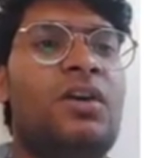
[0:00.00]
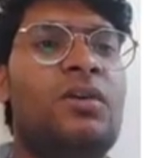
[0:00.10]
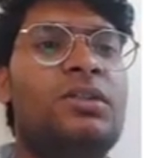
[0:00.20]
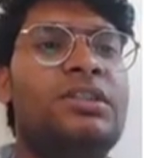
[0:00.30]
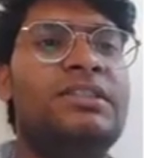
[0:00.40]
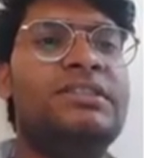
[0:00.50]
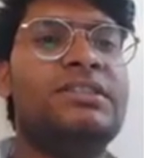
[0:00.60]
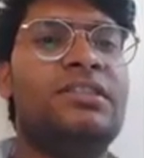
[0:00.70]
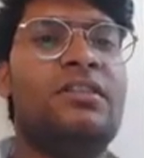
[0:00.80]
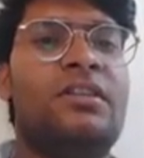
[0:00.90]
on its
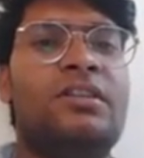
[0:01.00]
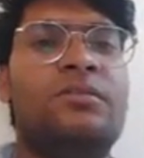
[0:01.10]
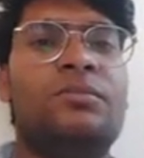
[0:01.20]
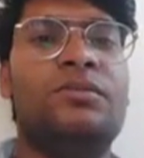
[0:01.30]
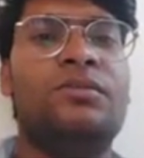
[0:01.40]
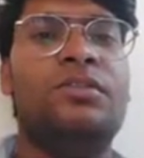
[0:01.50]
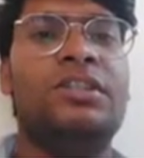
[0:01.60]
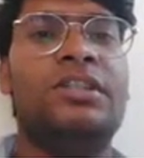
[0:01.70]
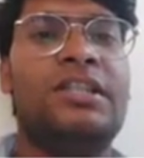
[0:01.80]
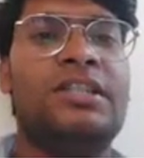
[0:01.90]
earning before
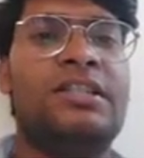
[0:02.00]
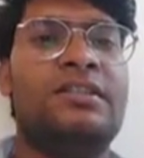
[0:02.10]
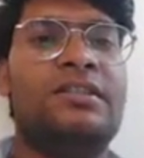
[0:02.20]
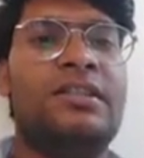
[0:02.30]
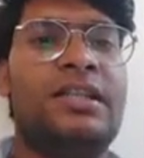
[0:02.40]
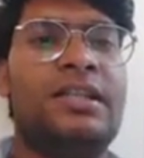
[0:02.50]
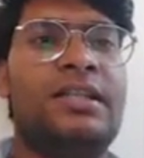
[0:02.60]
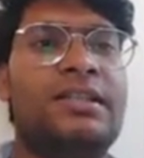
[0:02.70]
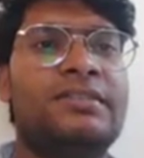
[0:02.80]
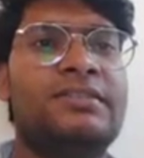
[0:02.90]
interest and
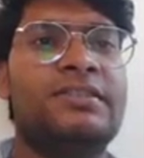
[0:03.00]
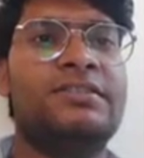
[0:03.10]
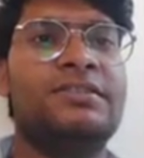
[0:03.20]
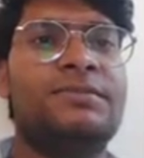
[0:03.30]
taxes.